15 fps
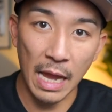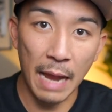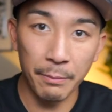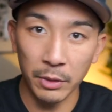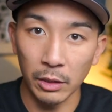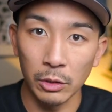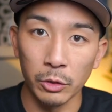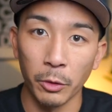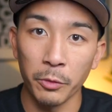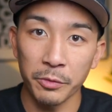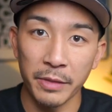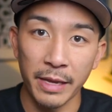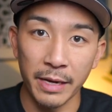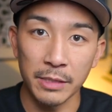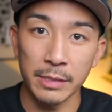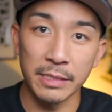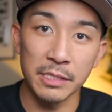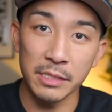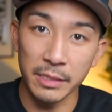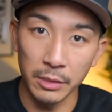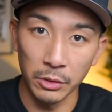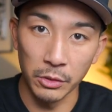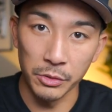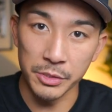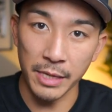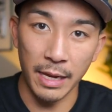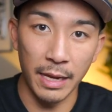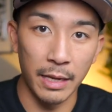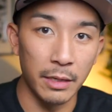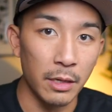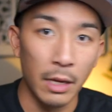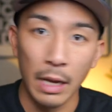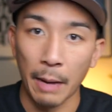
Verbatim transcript: I'm gonna learn things and skills, and